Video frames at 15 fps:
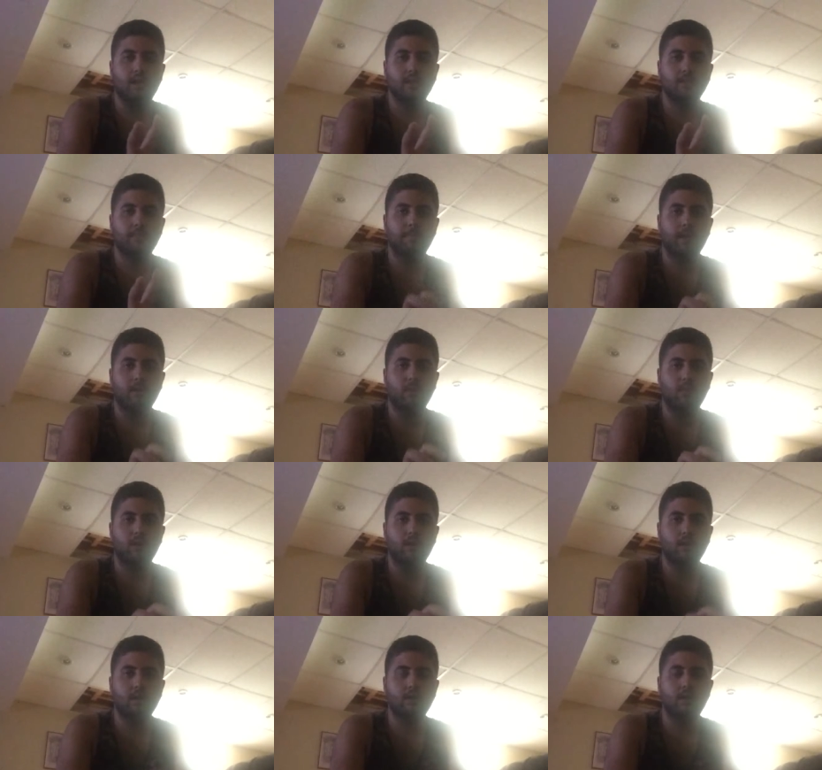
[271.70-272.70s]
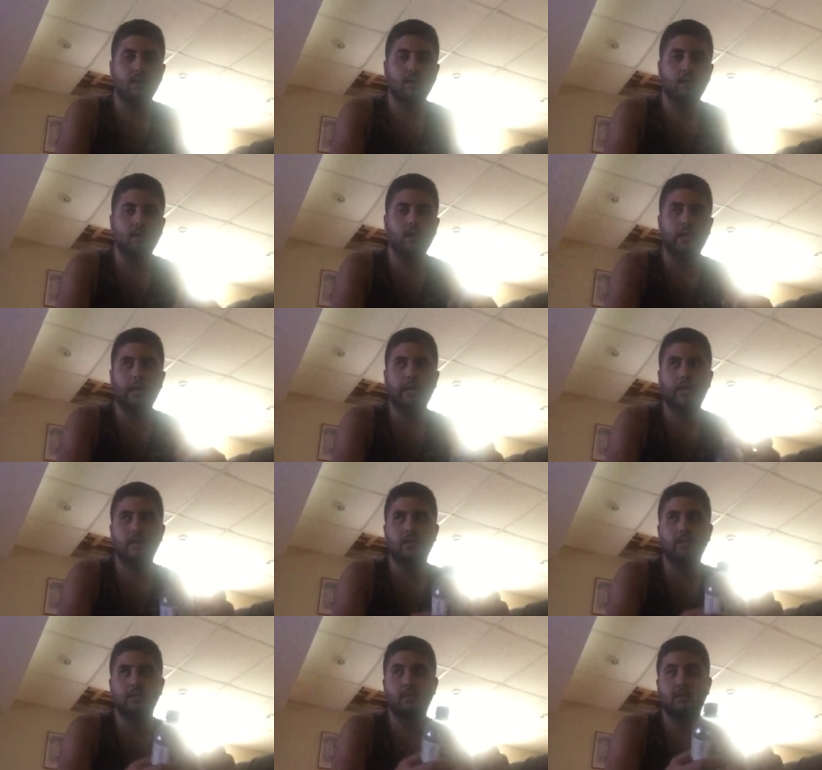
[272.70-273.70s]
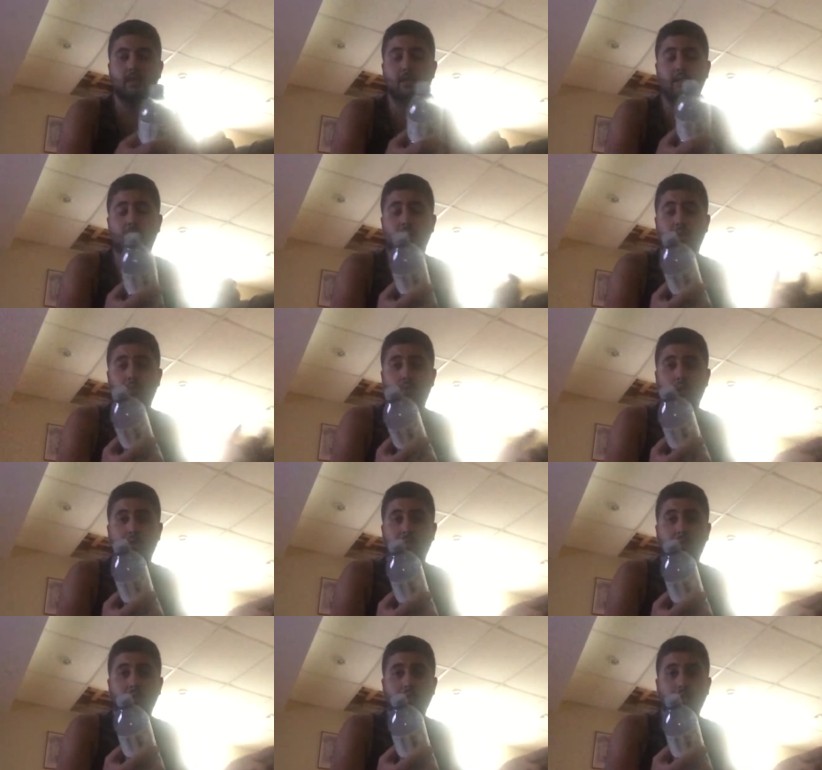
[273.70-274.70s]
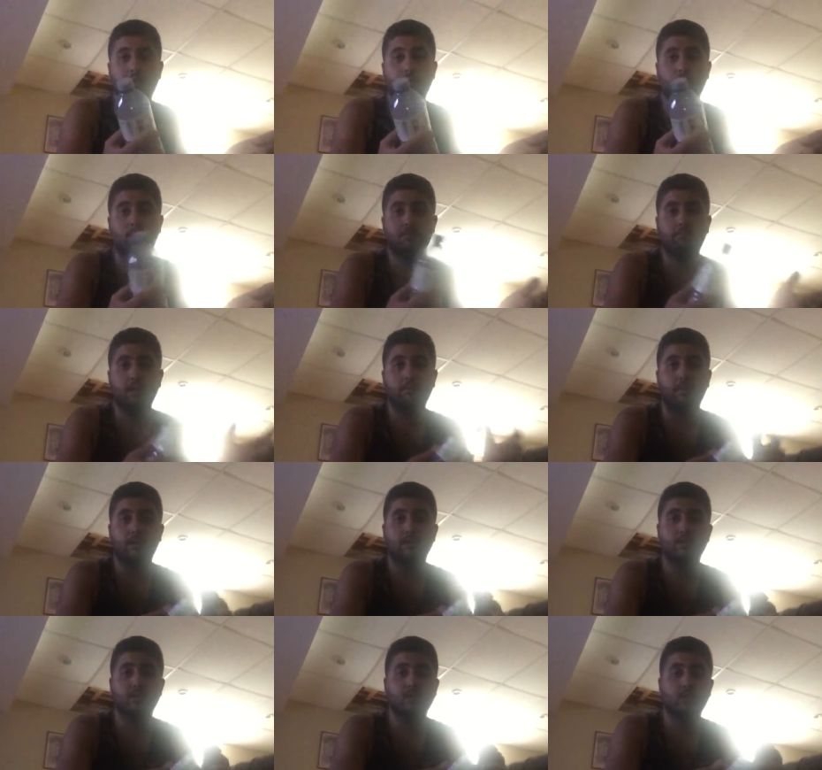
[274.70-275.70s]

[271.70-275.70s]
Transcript: He's a bad one. And he works for the team Bell Bellbond.